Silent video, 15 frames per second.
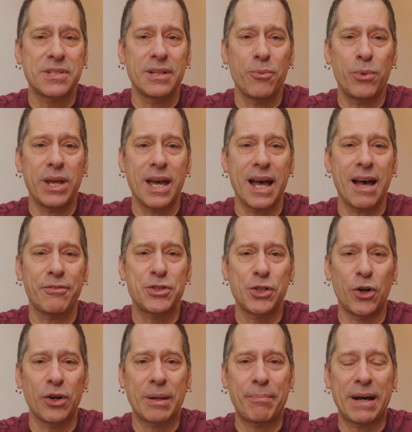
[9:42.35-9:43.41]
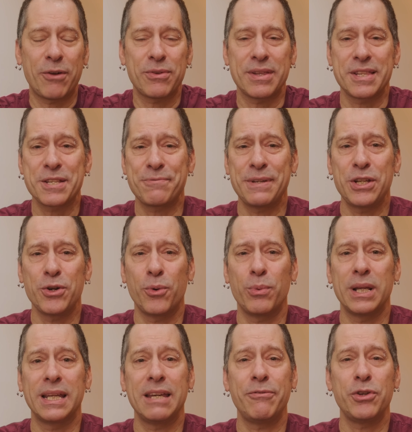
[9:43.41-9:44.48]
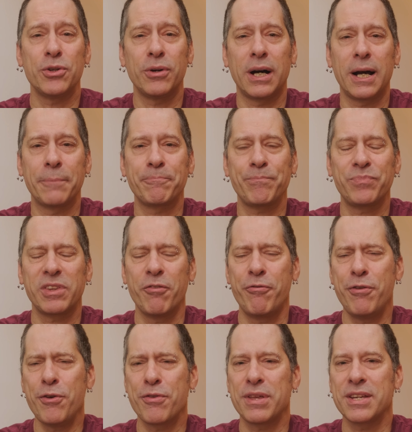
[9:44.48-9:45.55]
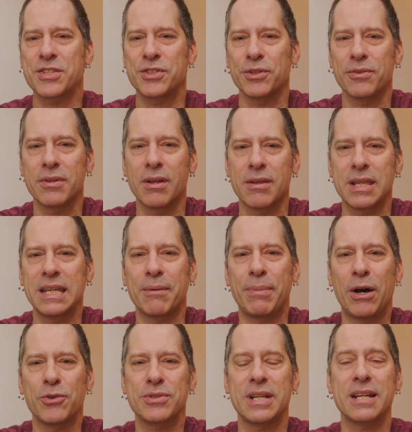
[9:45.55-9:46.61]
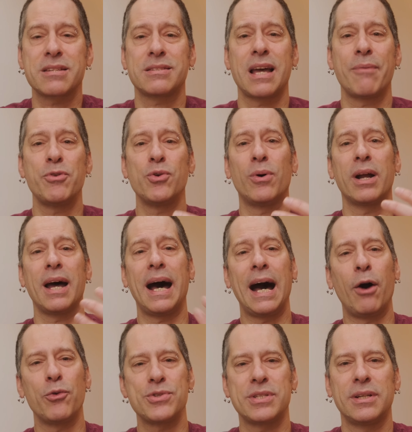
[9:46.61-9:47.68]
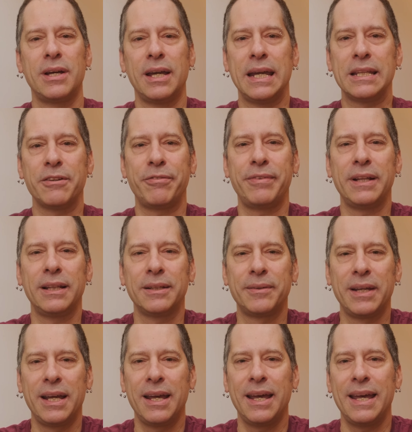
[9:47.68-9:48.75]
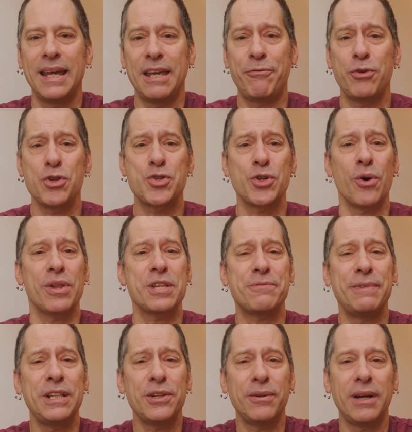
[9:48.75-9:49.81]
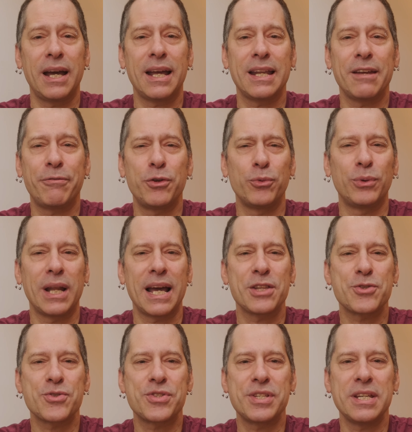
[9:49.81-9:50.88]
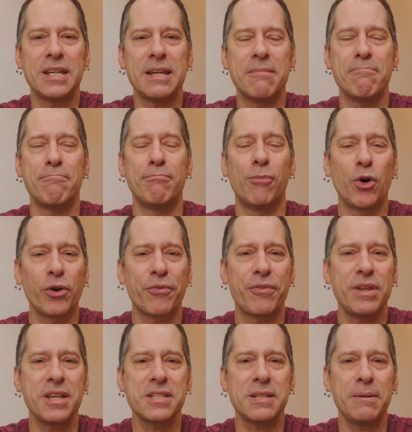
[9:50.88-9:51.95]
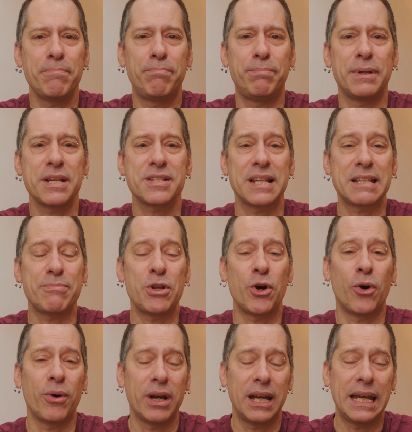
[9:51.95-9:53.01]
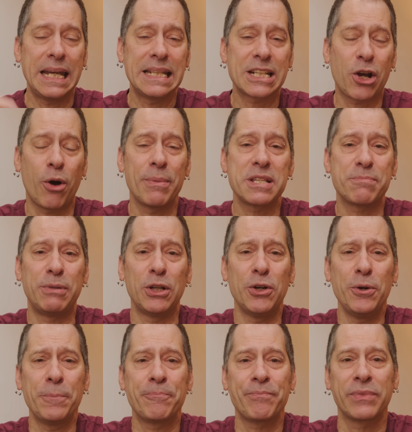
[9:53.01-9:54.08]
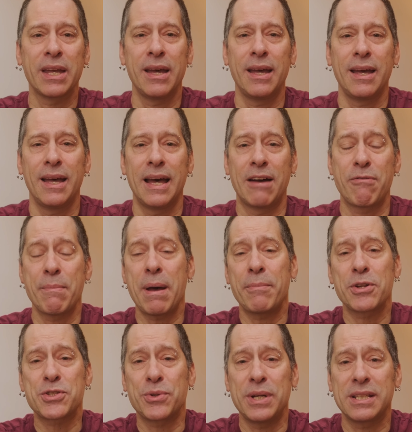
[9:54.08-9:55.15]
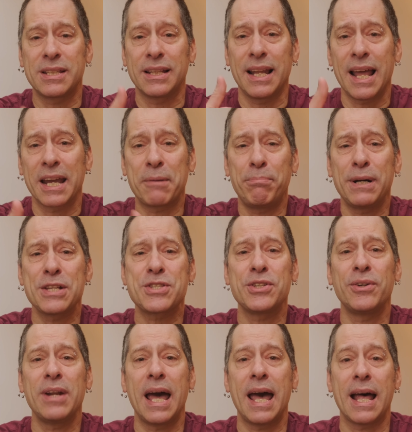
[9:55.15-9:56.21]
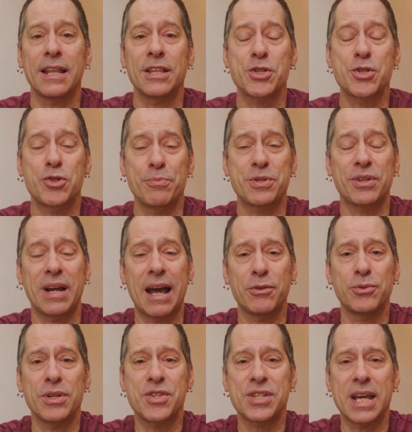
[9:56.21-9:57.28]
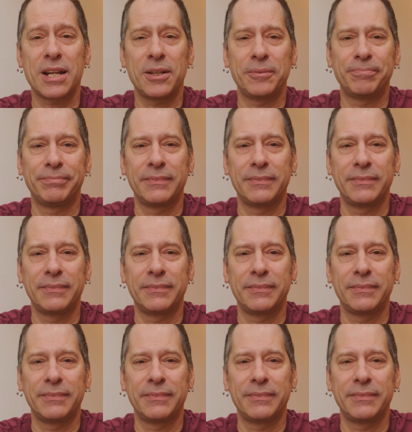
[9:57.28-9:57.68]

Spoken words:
we have talked about in this video will give you a few things to think about next time you are out in the field. If you enjoyed this video and if you'd like to see more of this, please let me know in the comments below. Remember to hit the like button and subscribe to the channel.